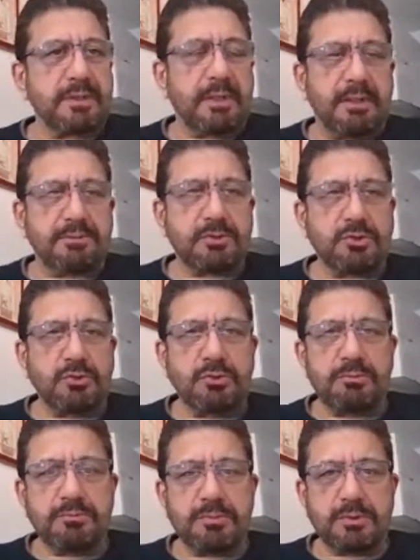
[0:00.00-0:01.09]
I actually
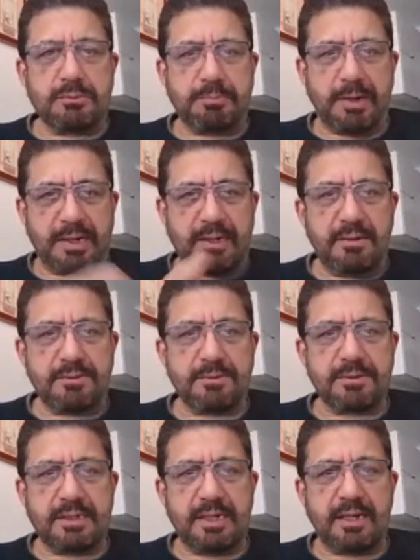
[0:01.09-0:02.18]
wanted to use
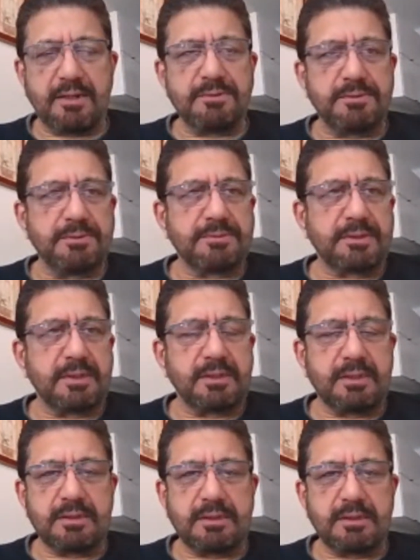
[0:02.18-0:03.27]
Zoom to plug
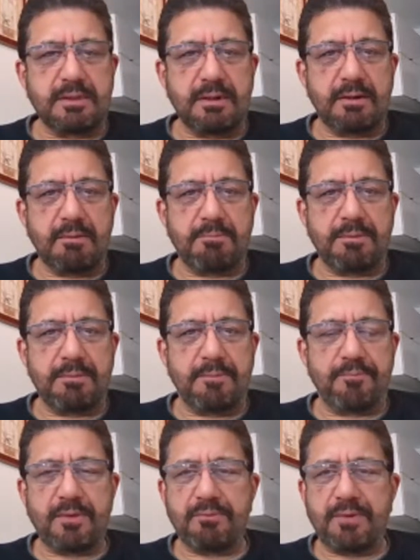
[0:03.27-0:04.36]
in so that I can
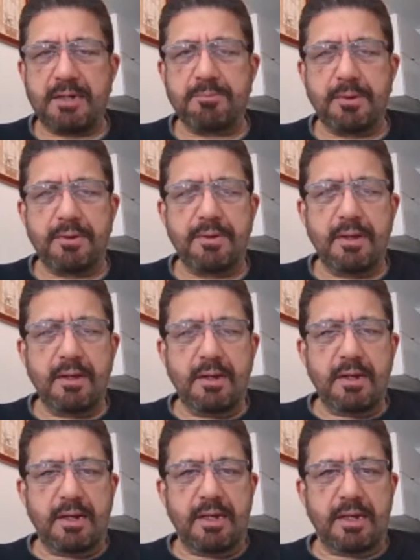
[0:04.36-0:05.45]
use the
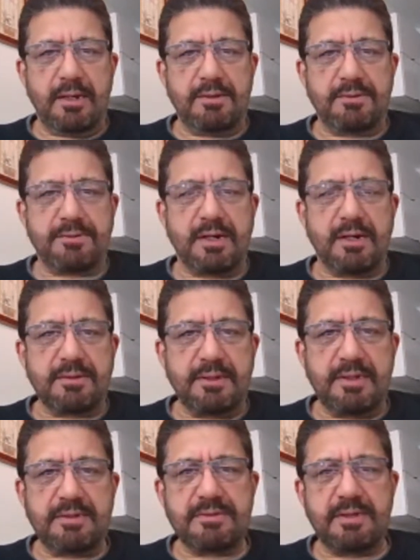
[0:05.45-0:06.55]
whiteboard
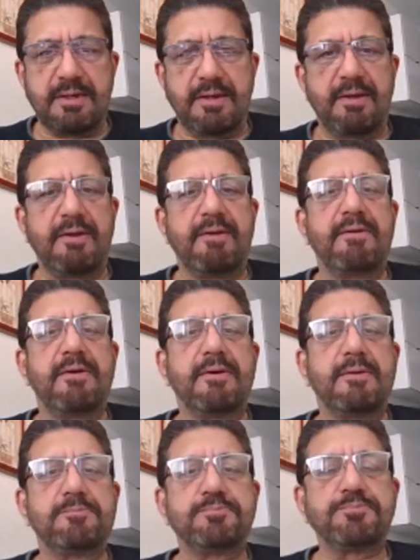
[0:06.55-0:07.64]
and draw
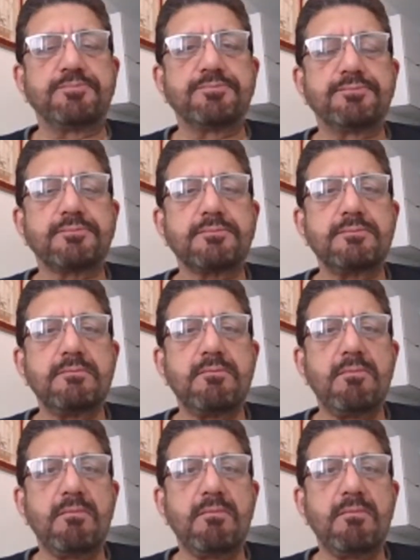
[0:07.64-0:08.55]
things and